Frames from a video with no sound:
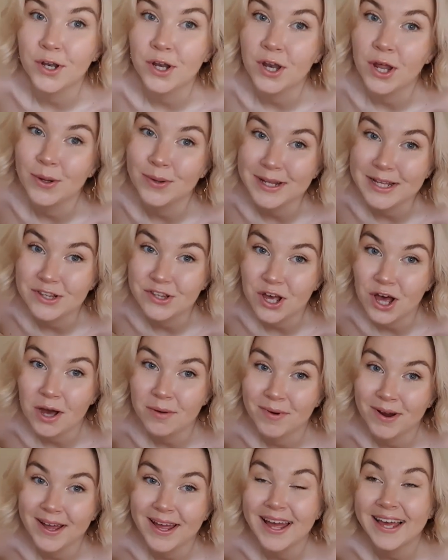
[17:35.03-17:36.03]
and only
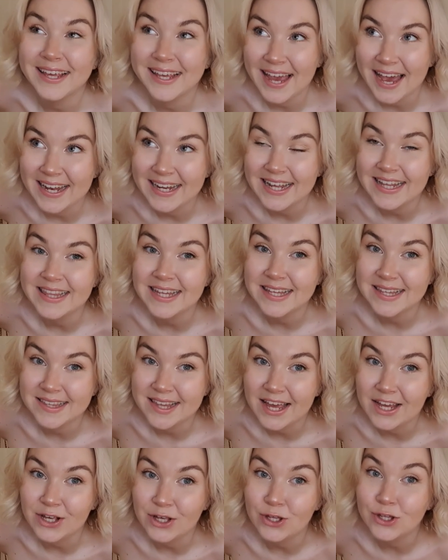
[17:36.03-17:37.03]
Zara, again in the
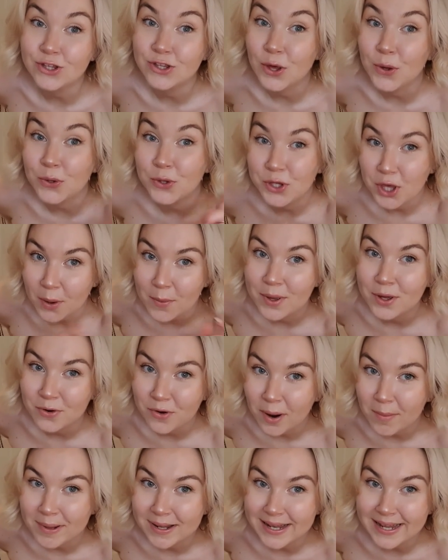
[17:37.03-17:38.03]
sale. So go and
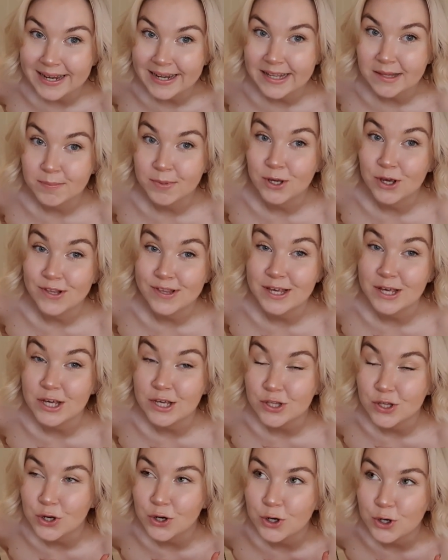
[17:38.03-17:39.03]
grab it, ladies, because it
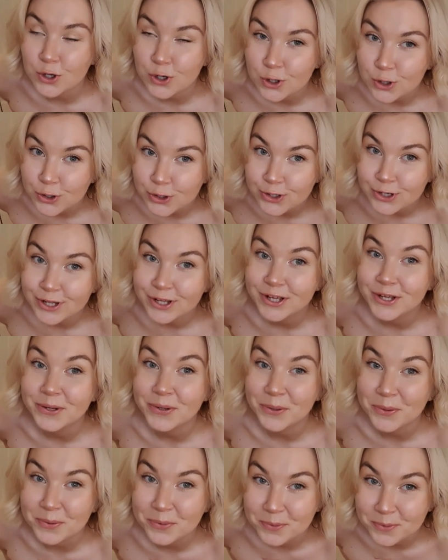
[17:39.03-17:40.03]
is
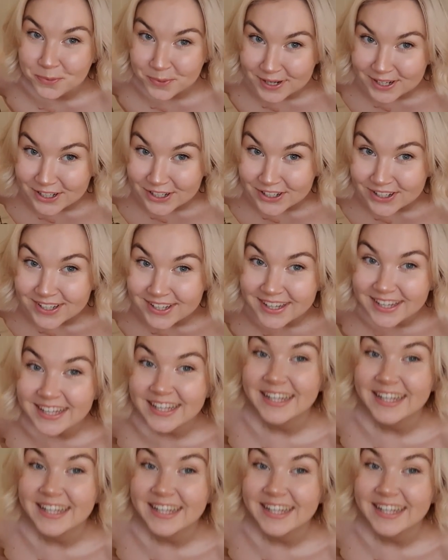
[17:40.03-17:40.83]
unreal.